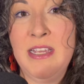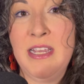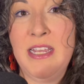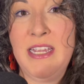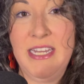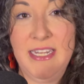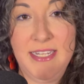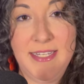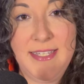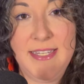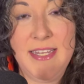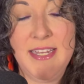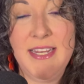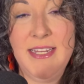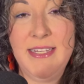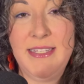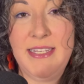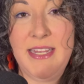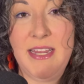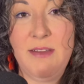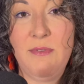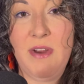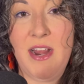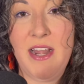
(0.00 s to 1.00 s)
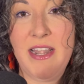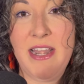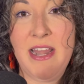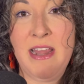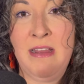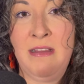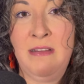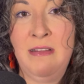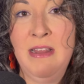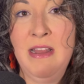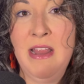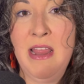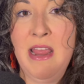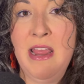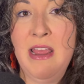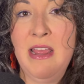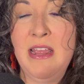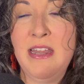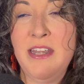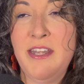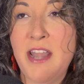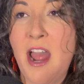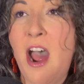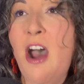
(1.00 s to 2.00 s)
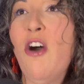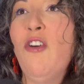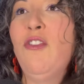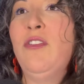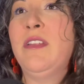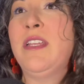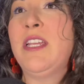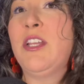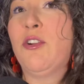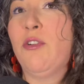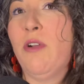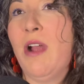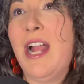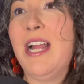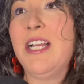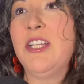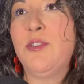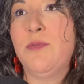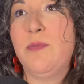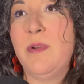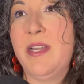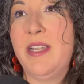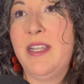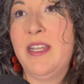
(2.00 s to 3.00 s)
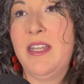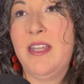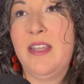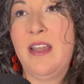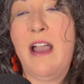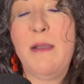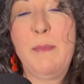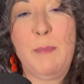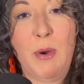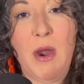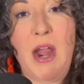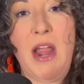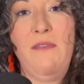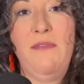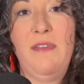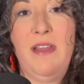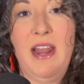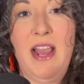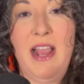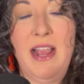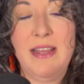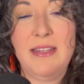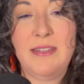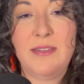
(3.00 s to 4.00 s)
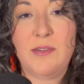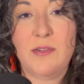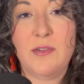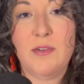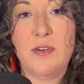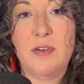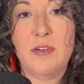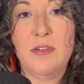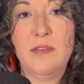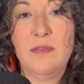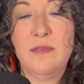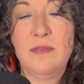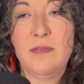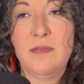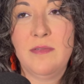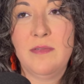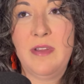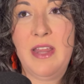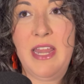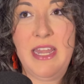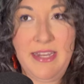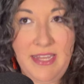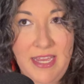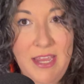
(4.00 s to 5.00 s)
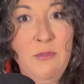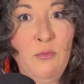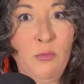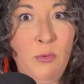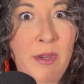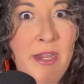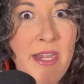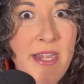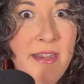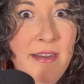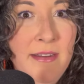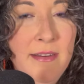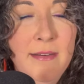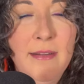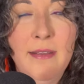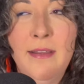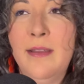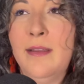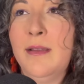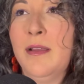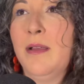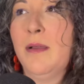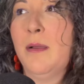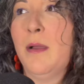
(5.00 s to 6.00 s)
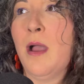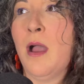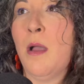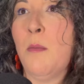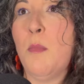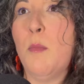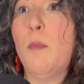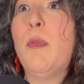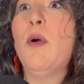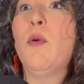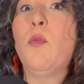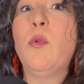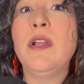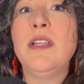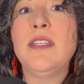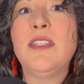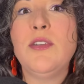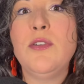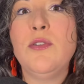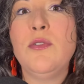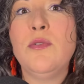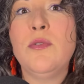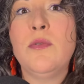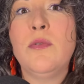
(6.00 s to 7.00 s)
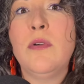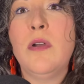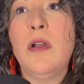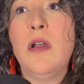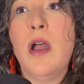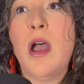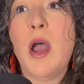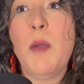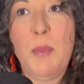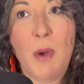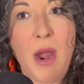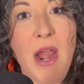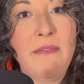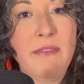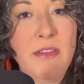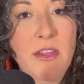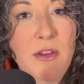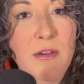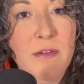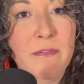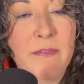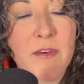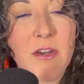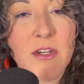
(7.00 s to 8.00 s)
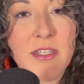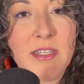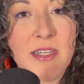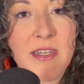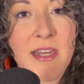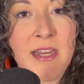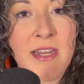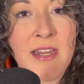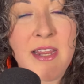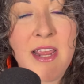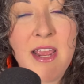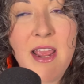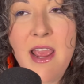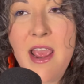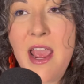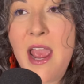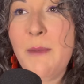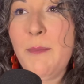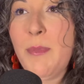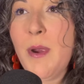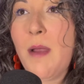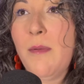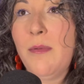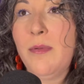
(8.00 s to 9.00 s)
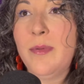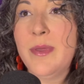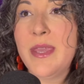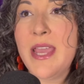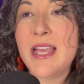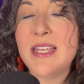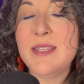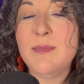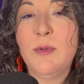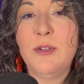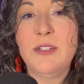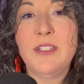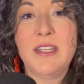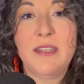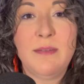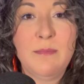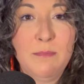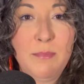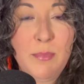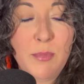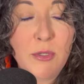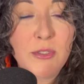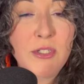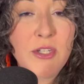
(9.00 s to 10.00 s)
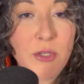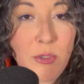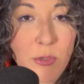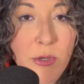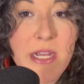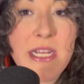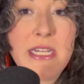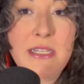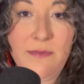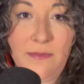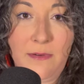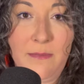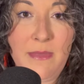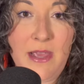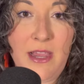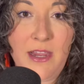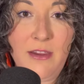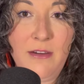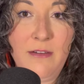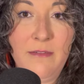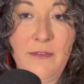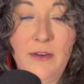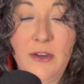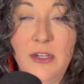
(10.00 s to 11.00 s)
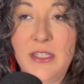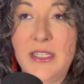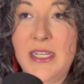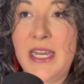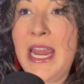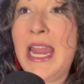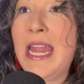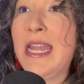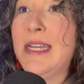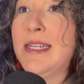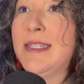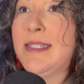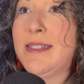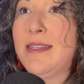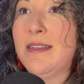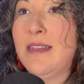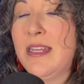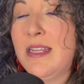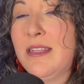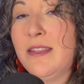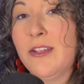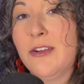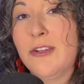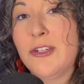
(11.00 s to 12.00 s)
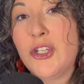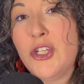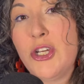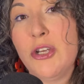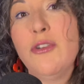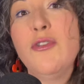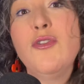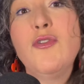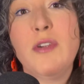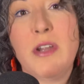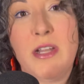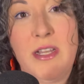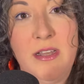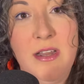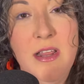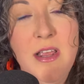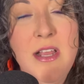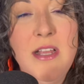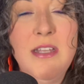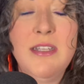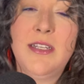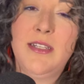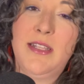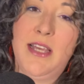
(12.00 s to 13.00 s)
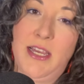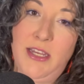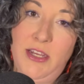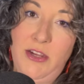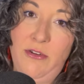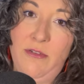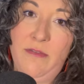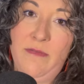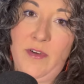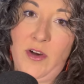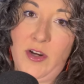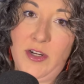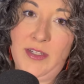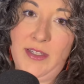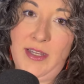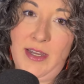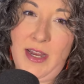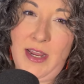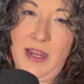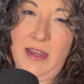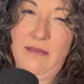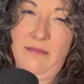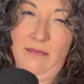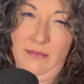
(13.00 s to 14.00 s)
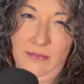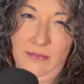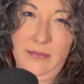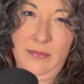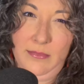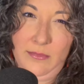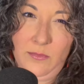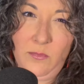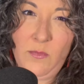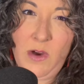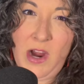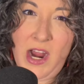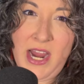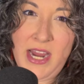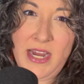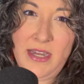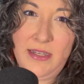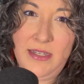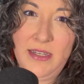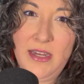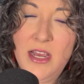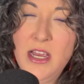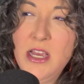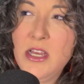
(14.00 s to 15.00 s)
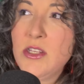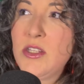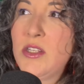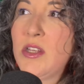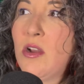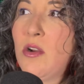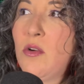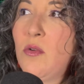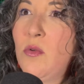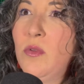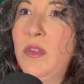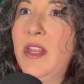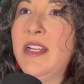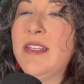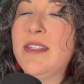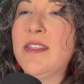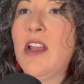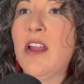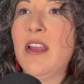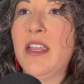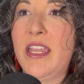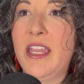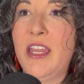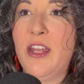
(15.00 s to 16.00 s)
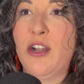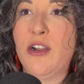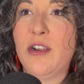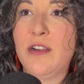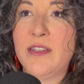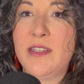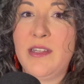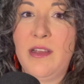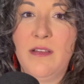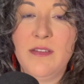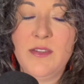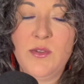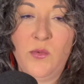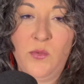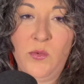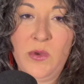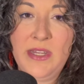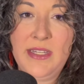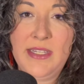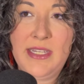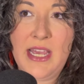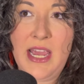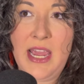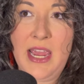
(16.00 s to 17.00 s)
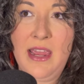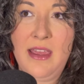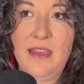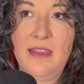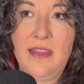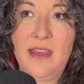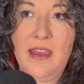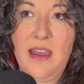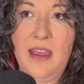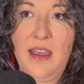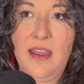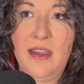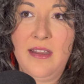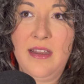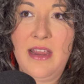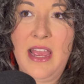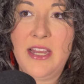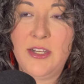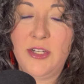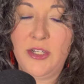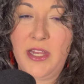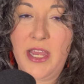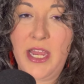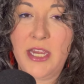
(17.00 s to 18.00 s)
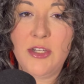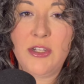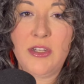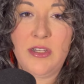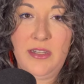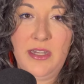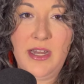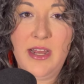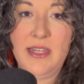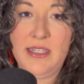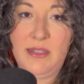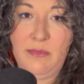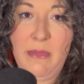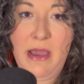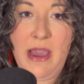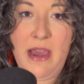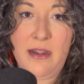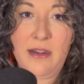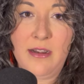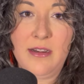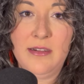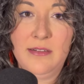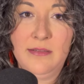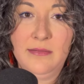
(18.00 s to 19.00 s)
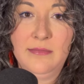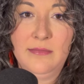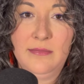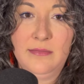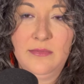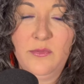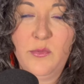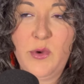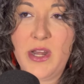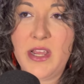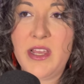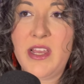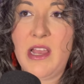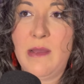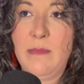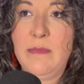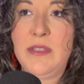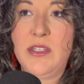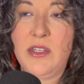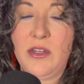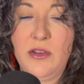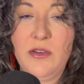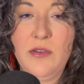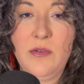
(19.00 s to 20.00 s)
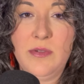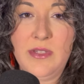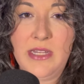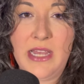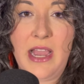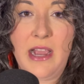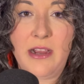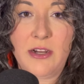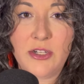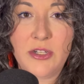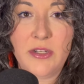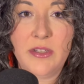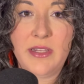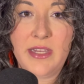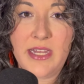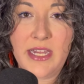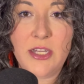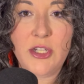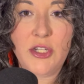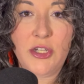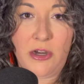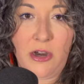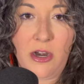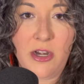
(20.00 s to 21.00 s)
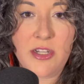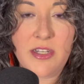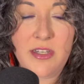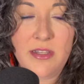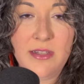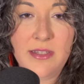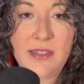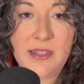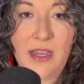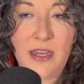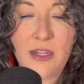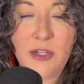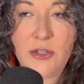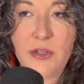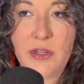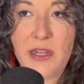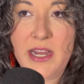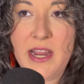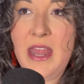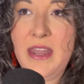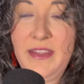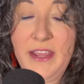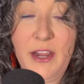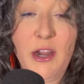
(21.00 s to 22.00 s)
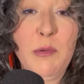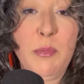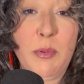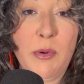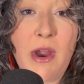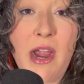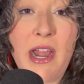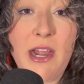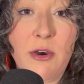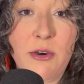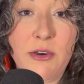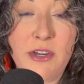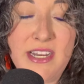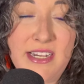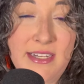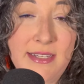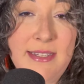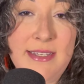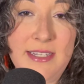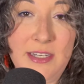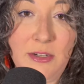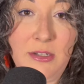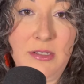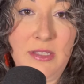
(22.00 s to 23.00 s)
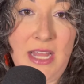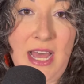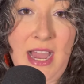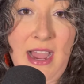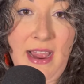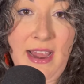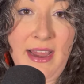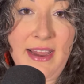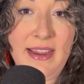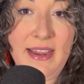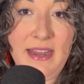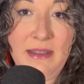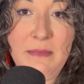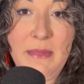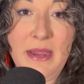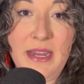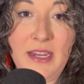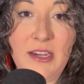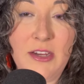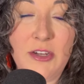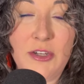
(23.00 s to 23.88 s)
in a Senate seat right now, not only graduated a private high school and can read, but went to a private university and probably has multiple degrees from that university and is sending their children to that university, right? So let's not kid ourselves when we say that education does matter when it comes to who's actually in charge in this country. And their priorities still lie in making